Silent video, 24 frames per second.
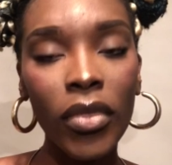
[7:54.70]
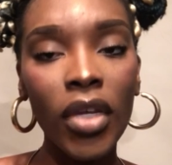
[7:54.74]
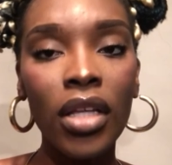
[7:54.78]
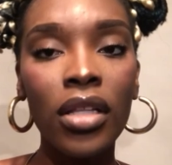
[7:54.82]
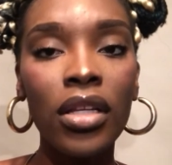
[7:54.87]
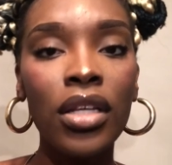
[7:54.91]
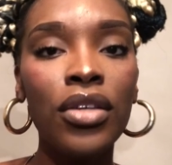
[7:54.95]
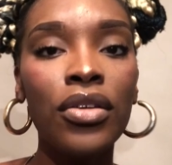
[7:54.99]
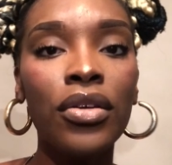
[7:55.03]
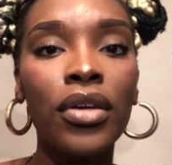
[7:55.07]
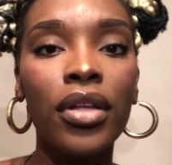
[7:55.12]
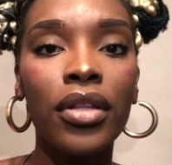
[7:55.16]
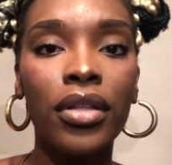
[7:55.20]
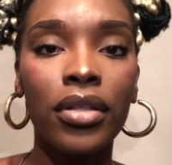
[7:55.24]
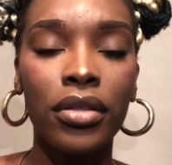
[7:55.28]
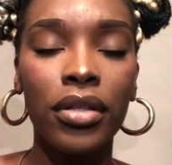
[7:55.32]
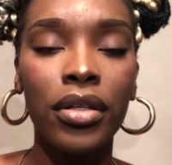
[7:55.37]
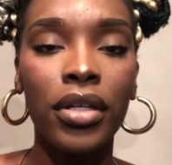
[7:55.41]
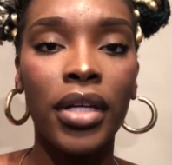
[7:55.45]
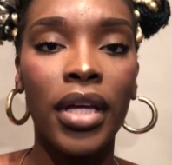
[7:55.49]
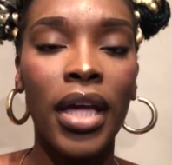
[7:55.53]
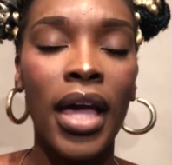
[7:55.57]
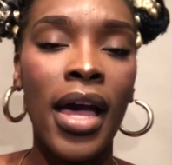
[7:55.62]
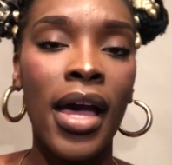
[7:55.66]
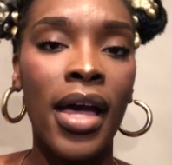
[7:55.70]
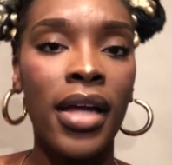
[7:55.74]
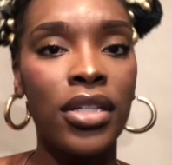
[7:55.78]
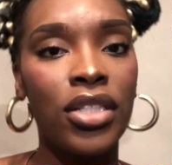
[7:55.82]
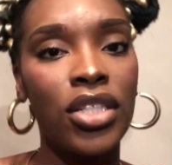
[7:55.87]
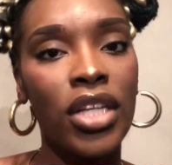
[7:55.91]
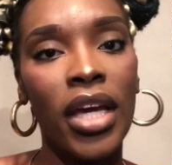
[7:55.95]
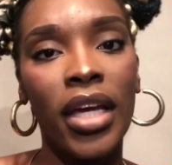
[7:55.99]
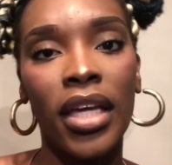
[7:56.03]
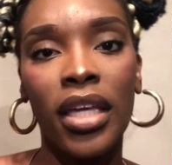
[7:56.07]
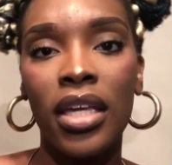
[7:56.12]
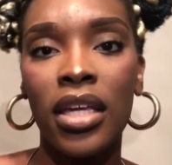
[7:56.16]
then you can look at
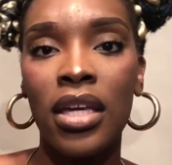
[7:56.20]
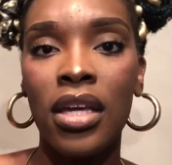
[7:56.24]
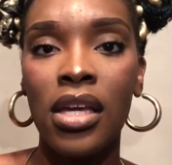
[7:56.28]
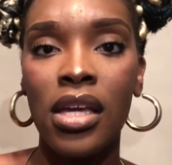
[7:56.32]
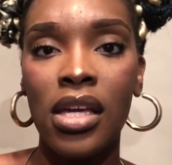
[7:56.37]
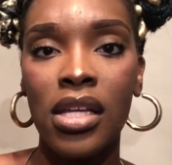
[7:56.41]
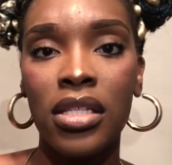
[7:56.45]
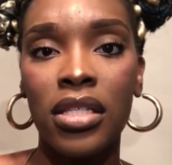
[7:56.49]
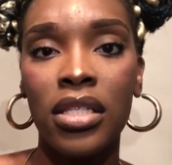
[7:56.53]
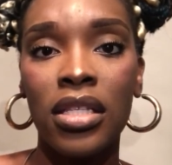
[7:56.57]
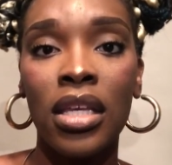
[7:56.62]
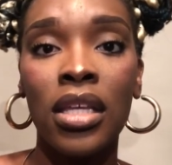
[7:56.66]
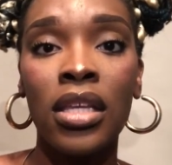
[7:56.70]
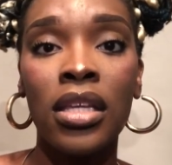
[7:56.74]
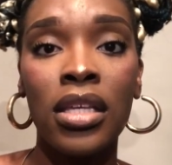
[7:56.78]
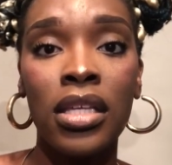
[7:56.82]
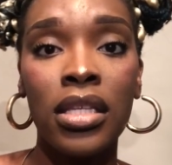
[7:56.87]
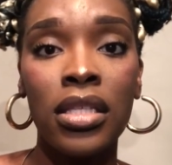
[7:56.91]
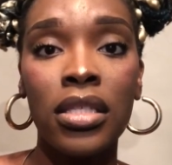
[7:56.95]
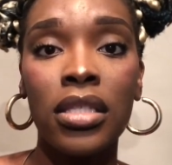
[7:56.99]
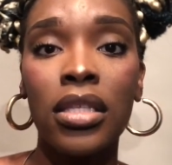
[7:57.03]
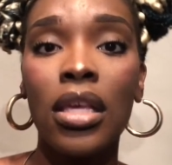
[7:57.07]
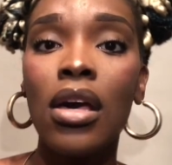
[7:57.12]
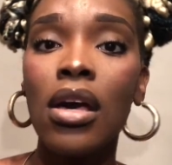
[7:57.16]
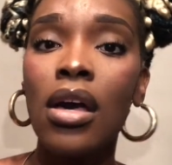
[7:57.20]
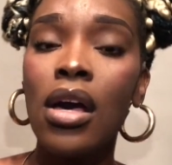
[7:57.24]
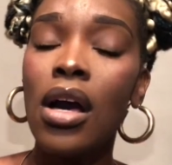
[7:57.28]
Jackie and Dennis.